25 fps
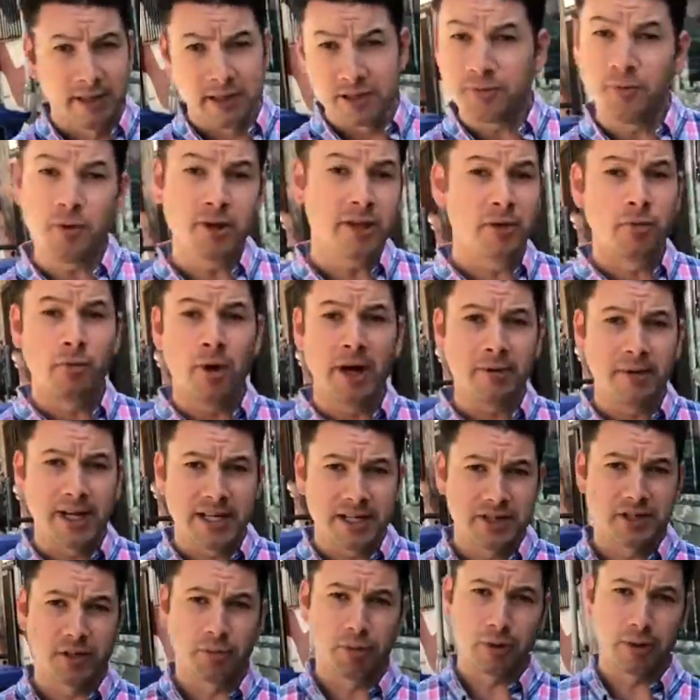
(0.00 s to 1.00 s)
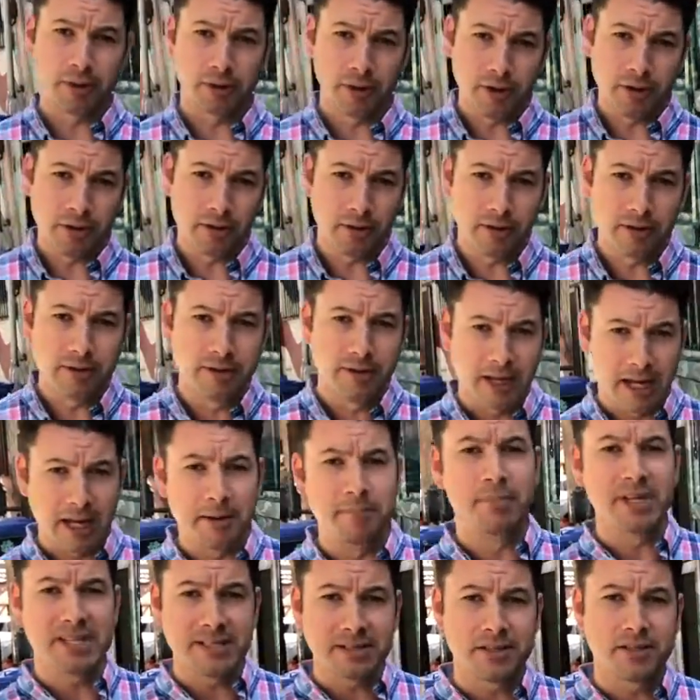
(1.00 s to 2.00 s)
There's more than one way to support local,
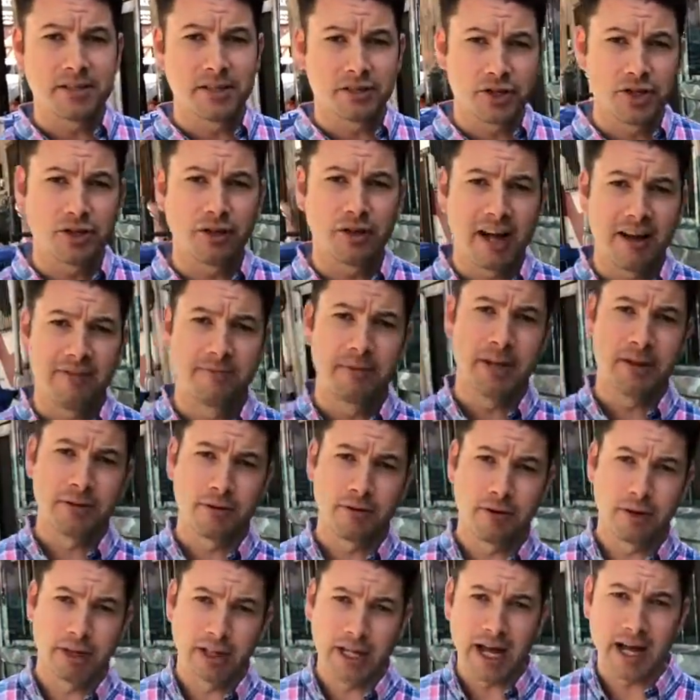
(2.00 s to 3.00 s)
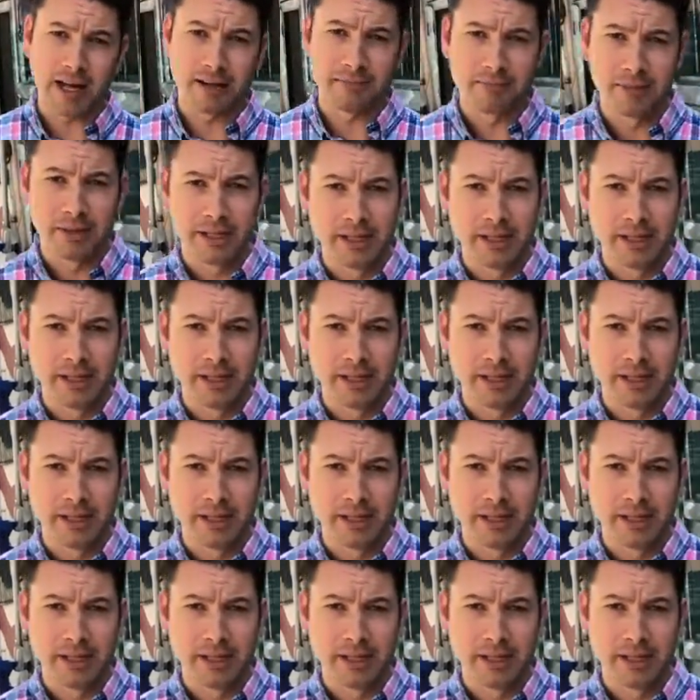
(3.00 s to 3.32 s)
and businesses sure have been through a lot.